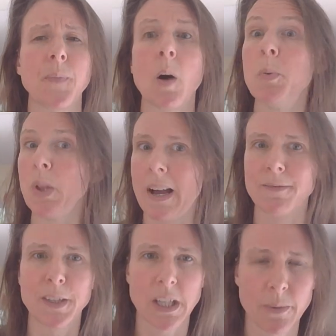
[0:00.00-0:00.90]
I'll put that
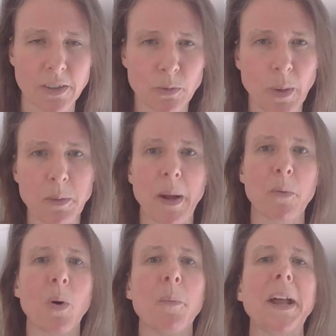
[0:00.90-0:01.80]
video in as well
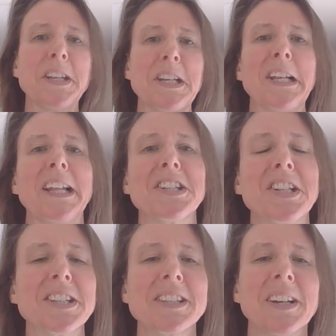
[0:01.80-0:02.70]
about what
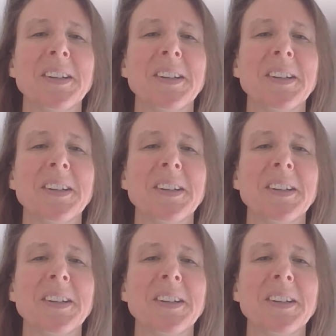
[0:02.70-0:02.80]
pandiculation is.